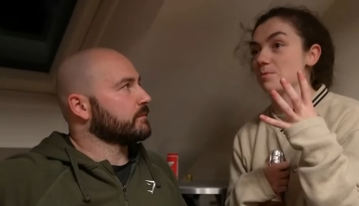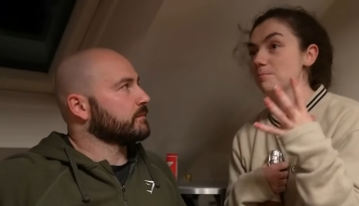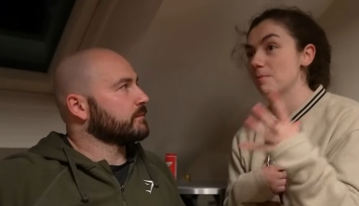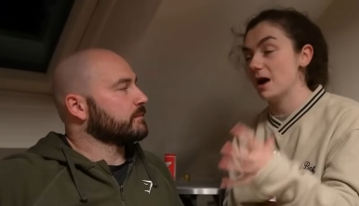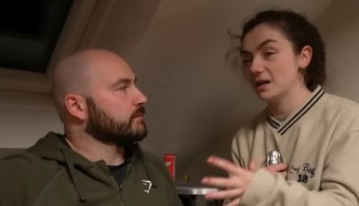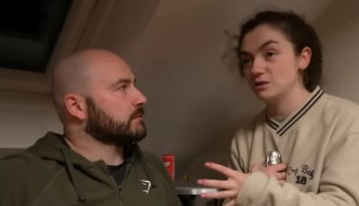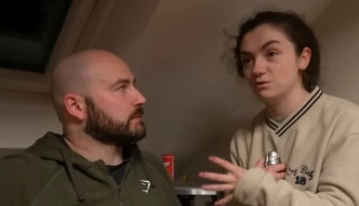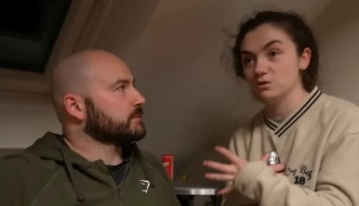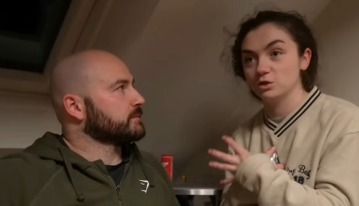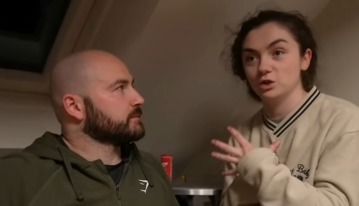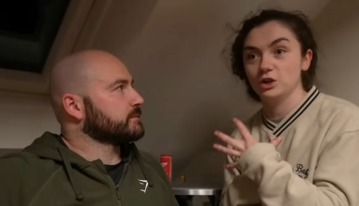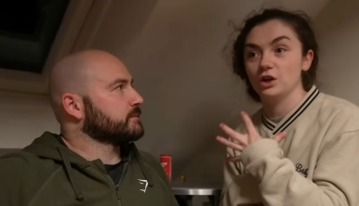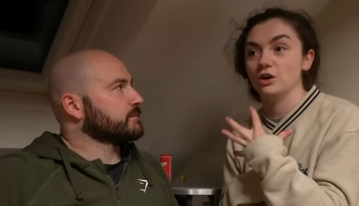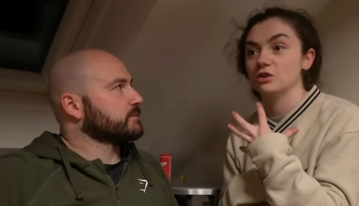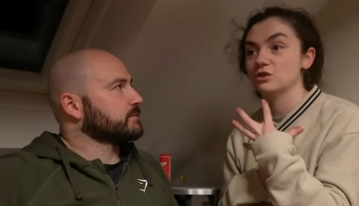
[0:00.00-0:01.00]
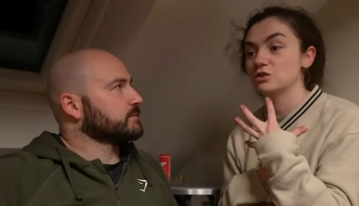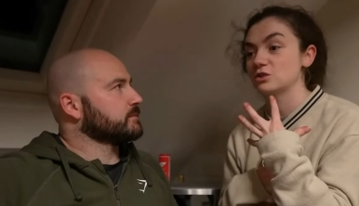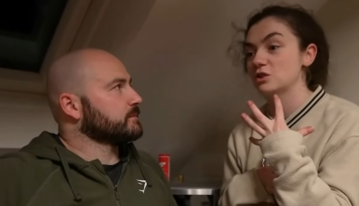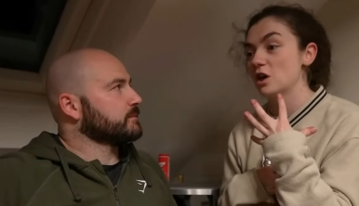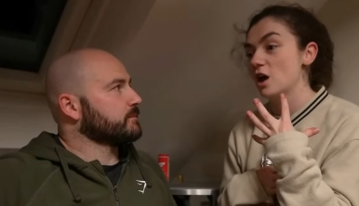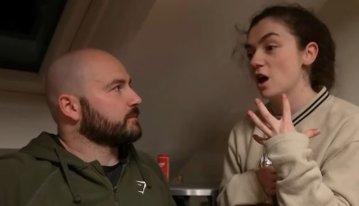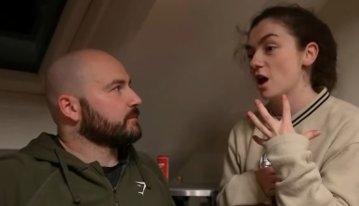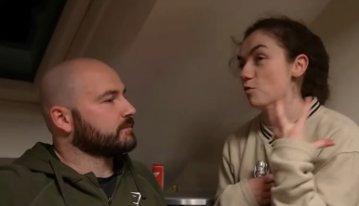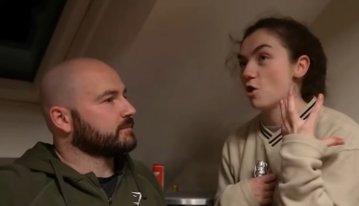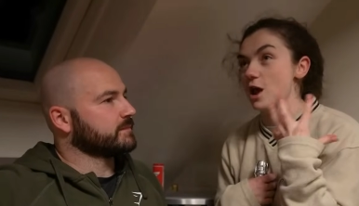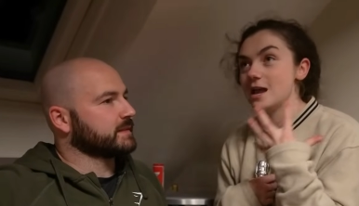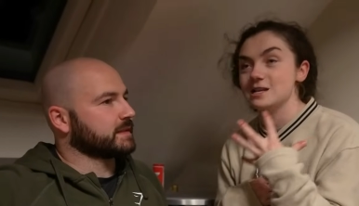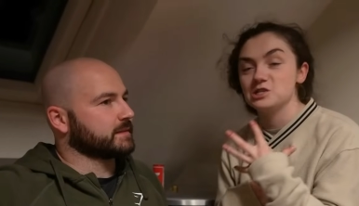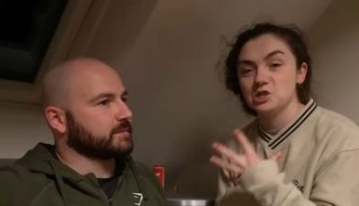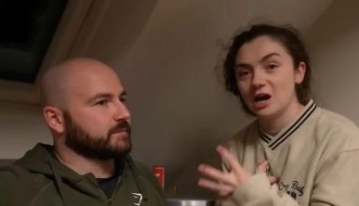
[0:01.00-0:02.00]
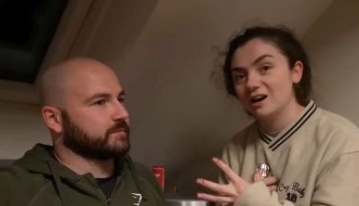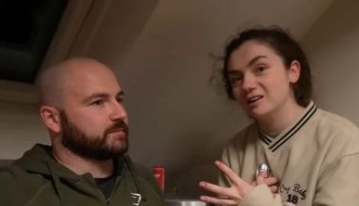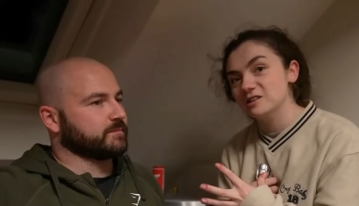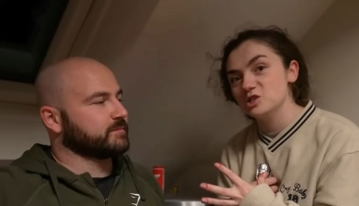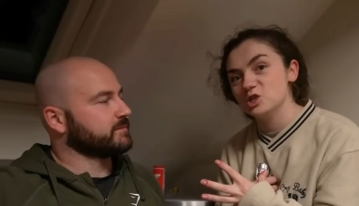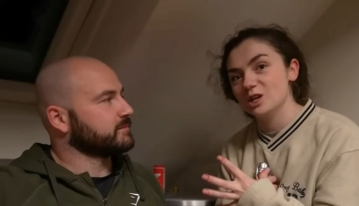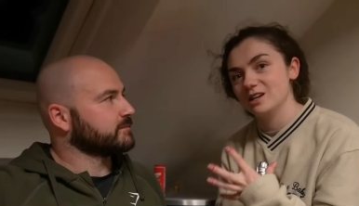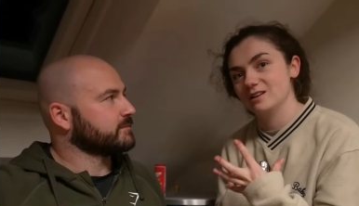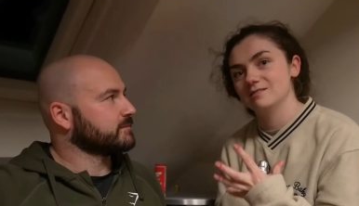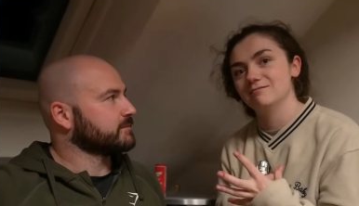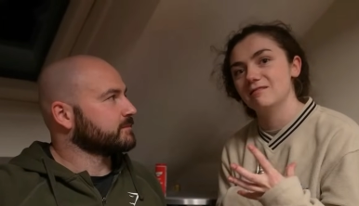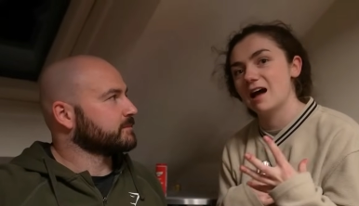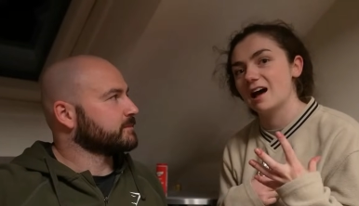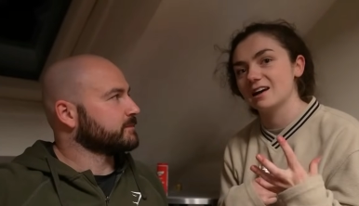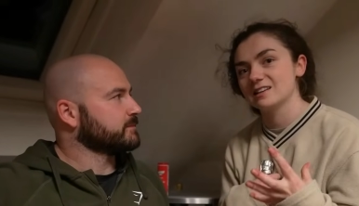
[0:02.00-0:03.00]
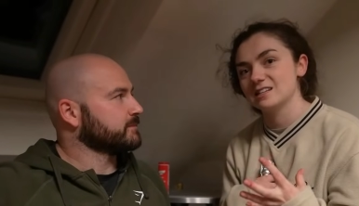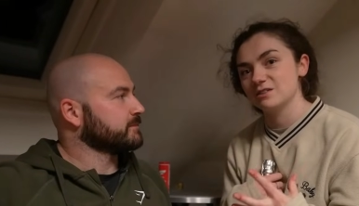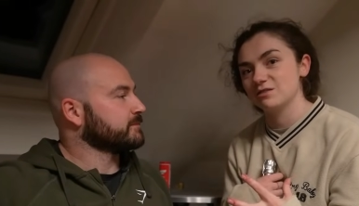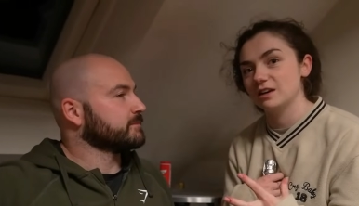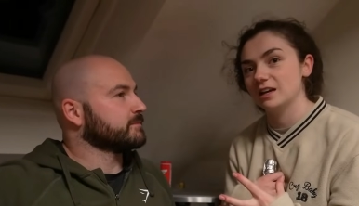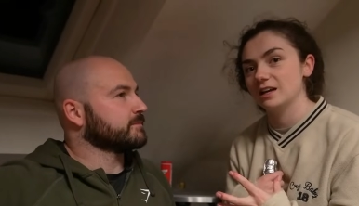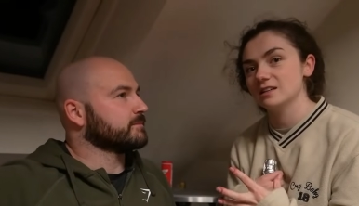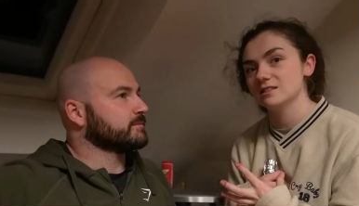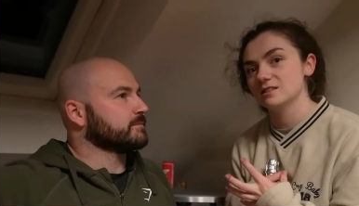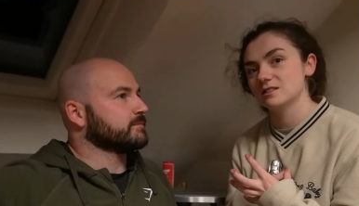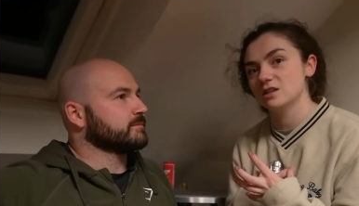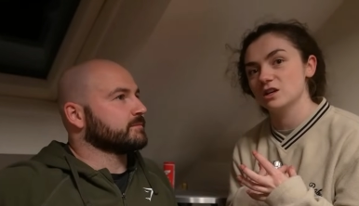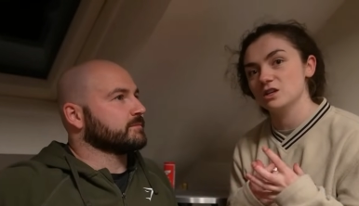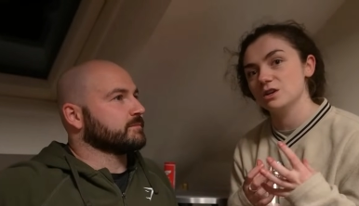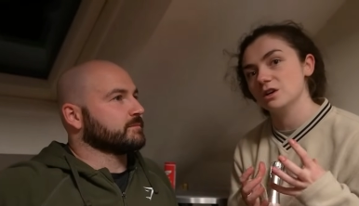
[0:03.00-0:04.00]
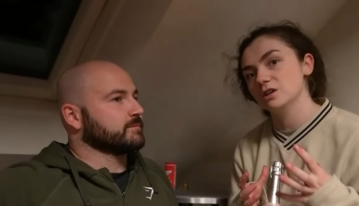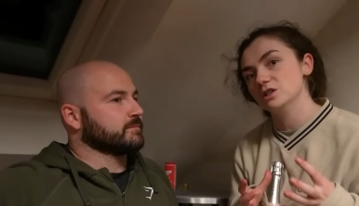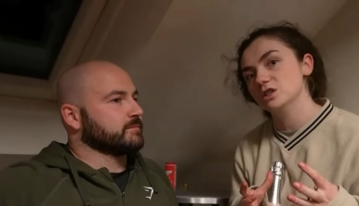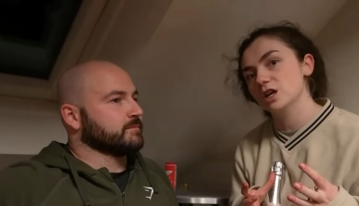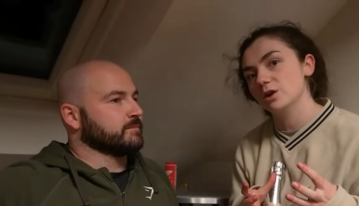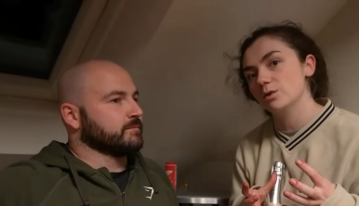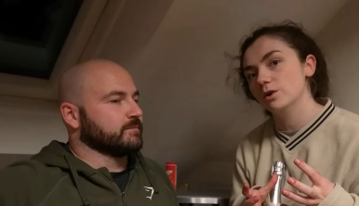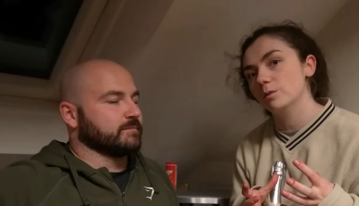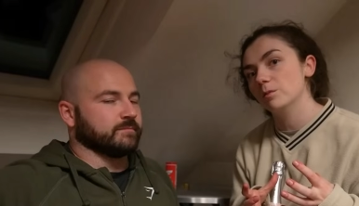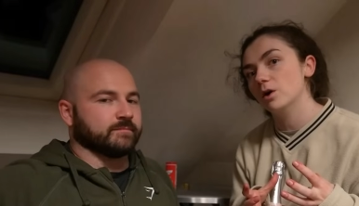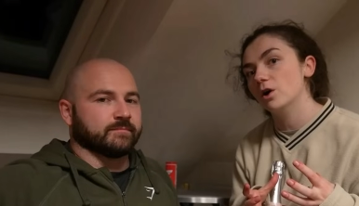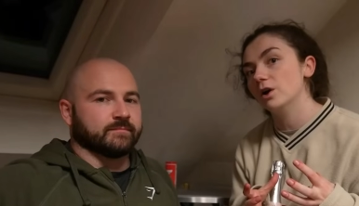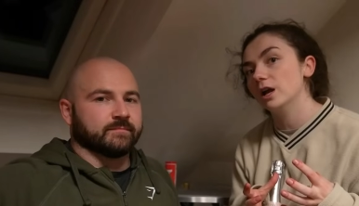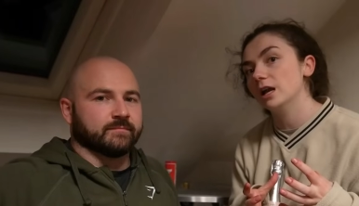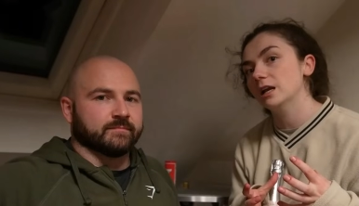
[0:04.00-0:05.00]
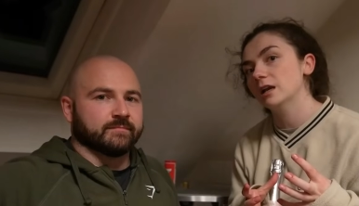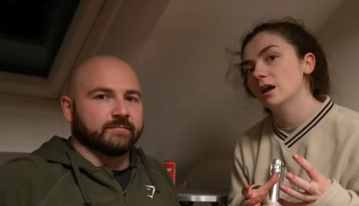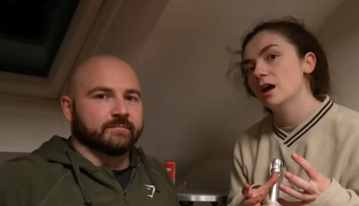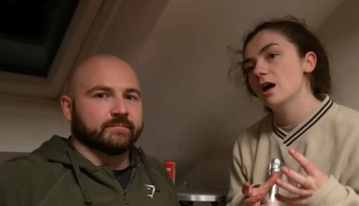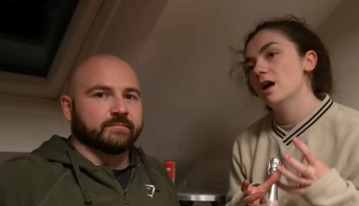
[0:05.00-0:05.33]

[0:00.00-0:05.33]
Speaker 1: mindfulness, brain challenging activities that you can do on a morning.